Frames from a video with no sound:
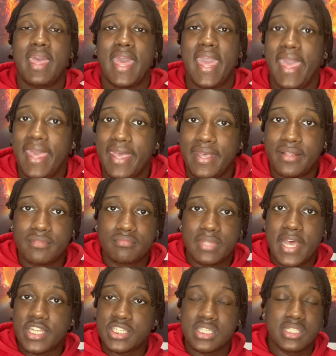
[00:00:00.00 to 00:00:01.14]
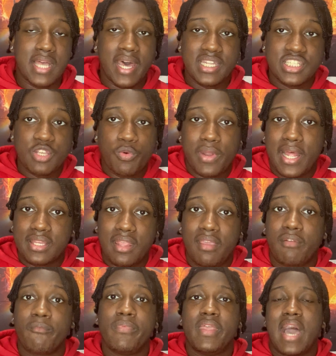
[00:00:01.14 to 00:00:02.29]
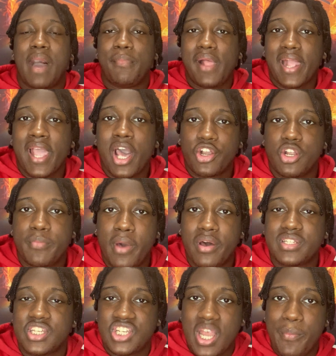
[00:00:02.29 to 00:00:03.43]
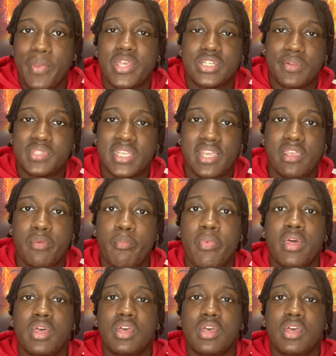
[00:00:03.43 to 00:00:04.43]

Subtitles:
And that's just honestly what I think. I'm not counting them out as a championship team.